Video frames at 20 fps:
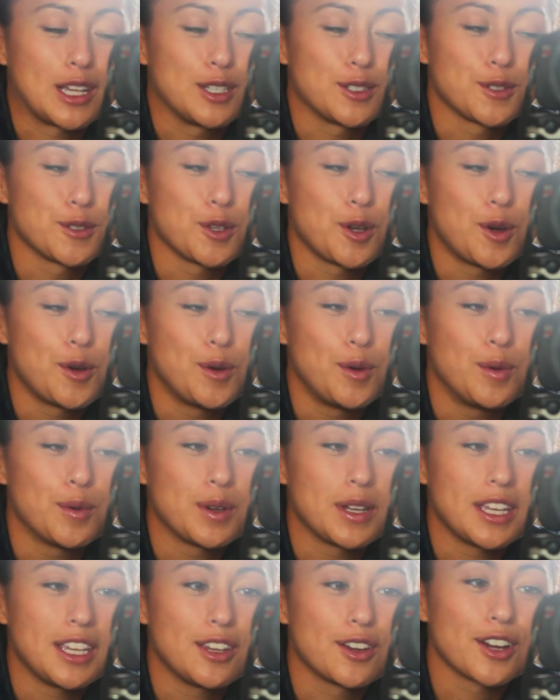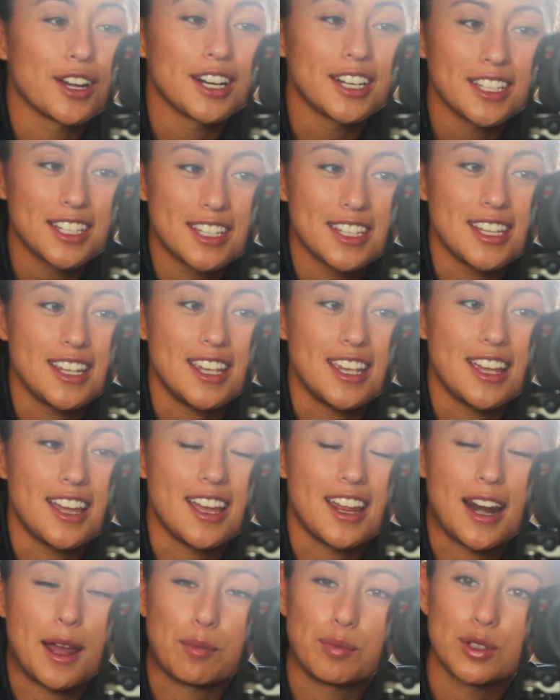So you're going to see
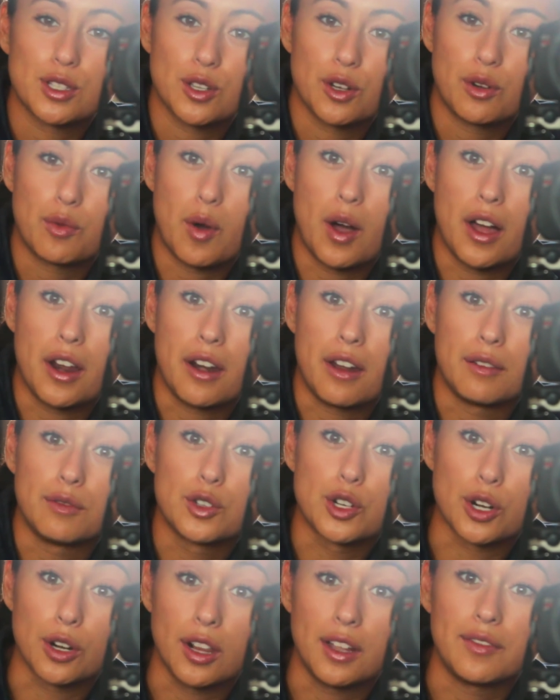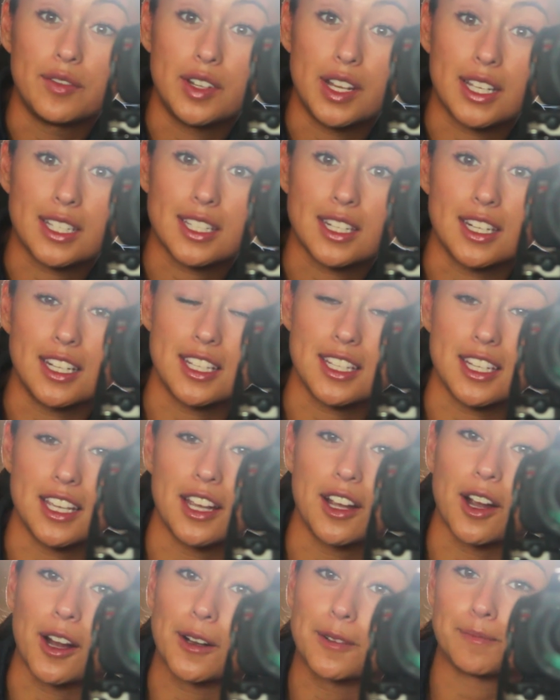in episode one of Journal of a Destiny
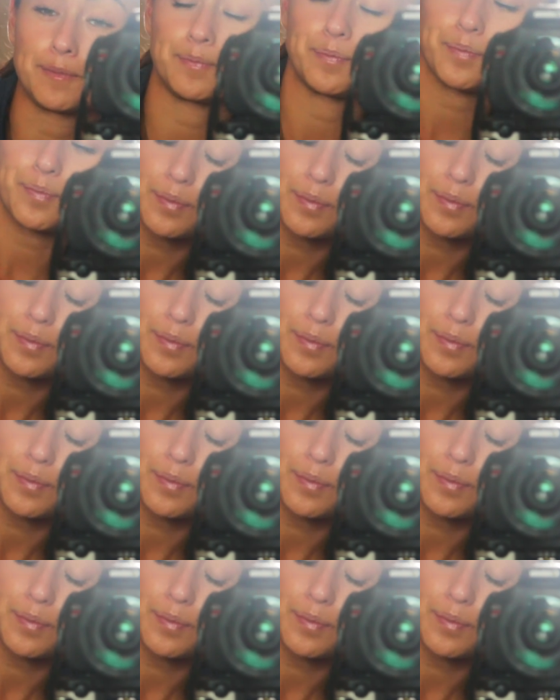Seeker